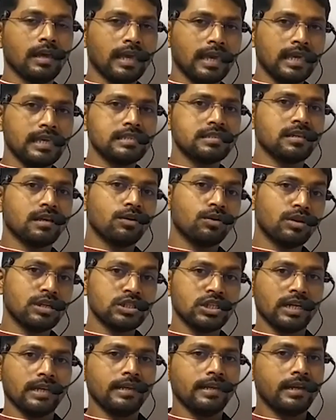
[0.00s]
is
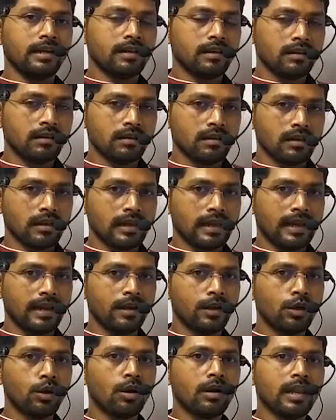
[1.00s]
rejected
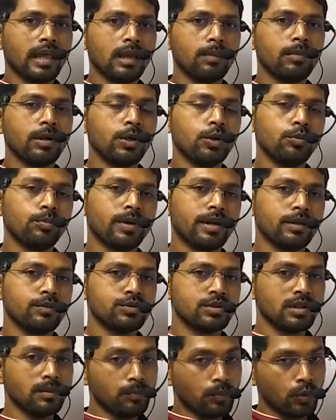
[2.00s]
and not able to
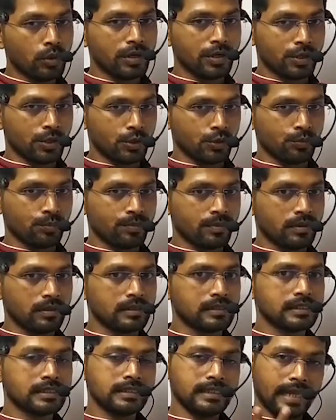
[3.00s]
produce the pollen tube.
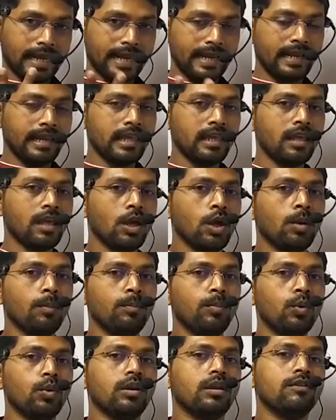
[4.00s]
Secondly,
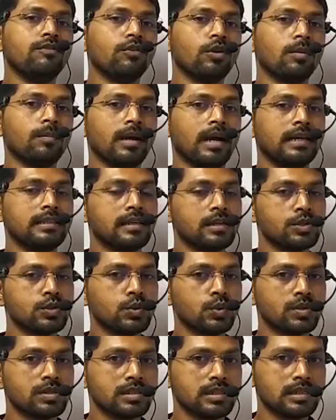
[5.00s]
pollen from other
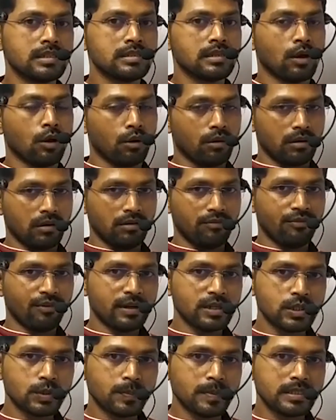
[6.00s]
sources or
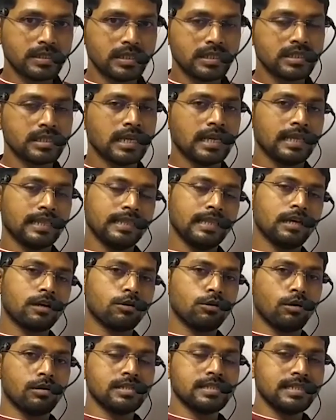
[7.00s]
different species, they are
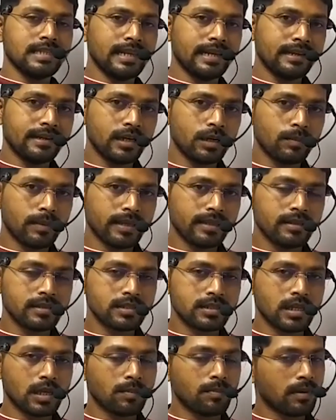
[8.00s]
not selected by the
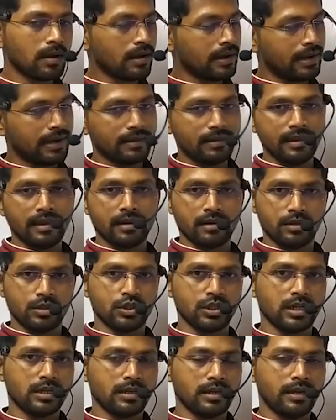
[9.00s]
stigma and they are
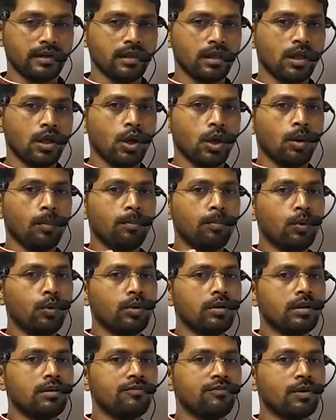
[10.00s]
rejected.
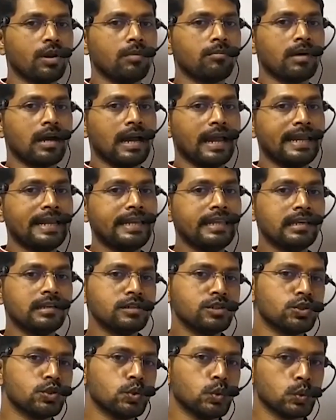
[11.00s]
pollen from
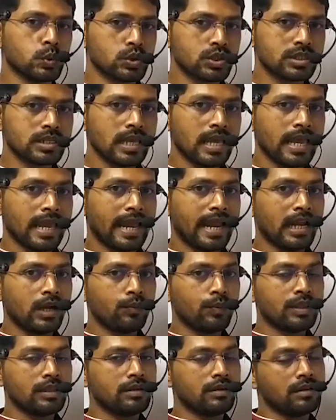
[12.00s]
ideal source and
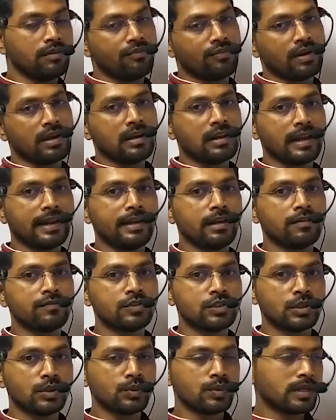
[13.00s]
with a different kind of
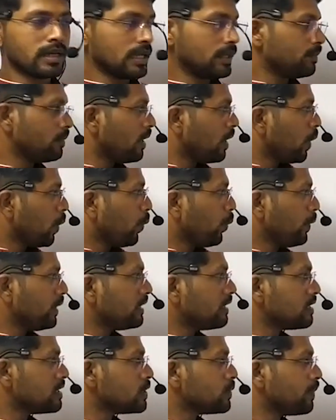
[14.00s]
genotype with
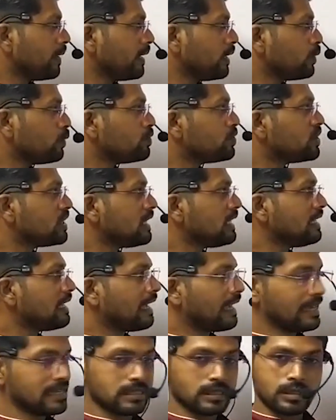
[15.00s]
respect to gene
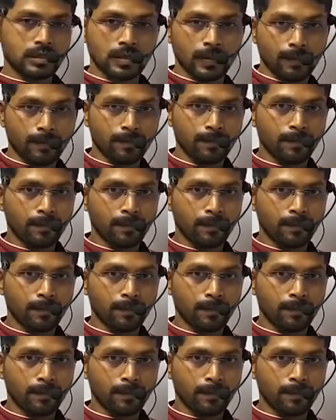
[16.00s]
S